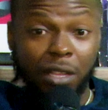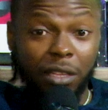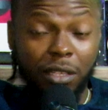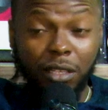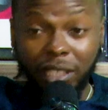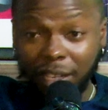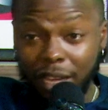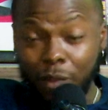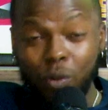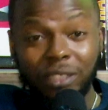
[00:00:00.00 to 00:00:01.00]
Looking
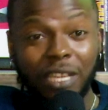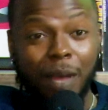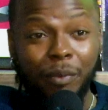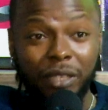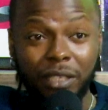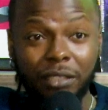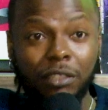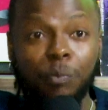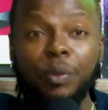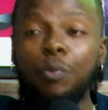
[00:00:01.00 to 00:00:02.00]
at what's happening,
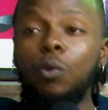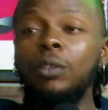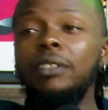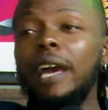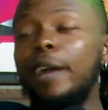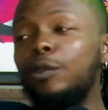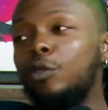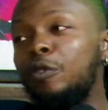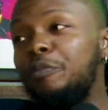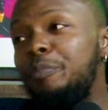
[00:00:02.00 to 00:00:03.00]
some people won't die on
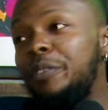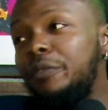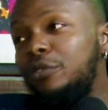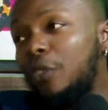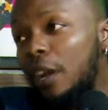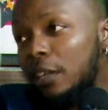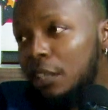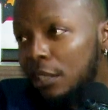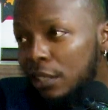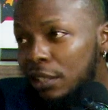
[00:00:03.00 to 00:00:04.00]
top of beef track,
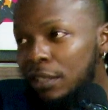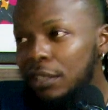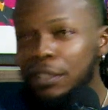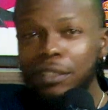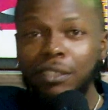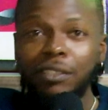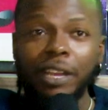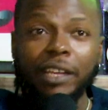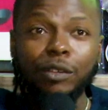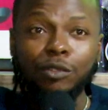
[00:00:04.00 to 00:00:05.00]

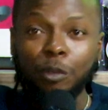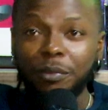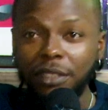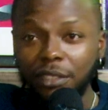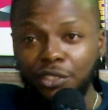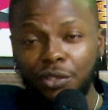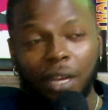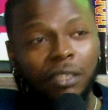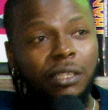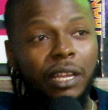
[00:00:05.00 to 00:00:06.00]
like on top diss
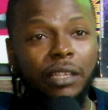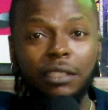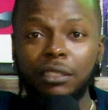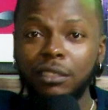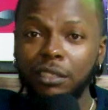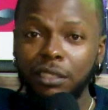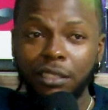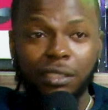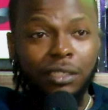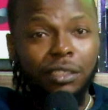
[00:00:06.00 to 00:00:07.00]
track. Like,
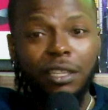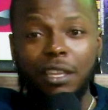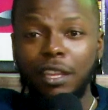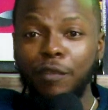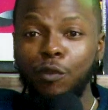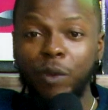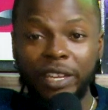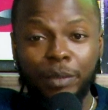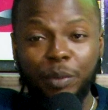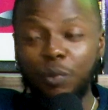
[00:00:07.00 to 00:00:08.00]
even
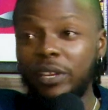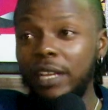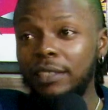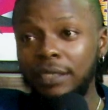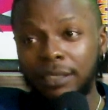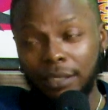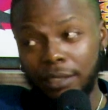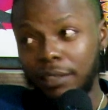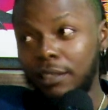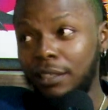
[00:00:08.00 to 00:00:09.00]
when the people they are
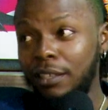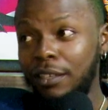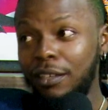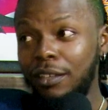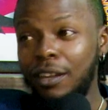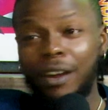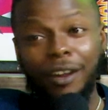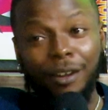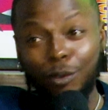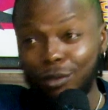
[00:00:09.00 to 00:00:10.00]
dissing
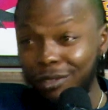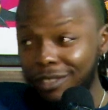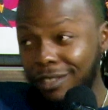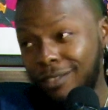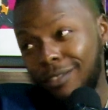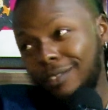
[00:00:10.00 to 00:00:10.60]
are on looking.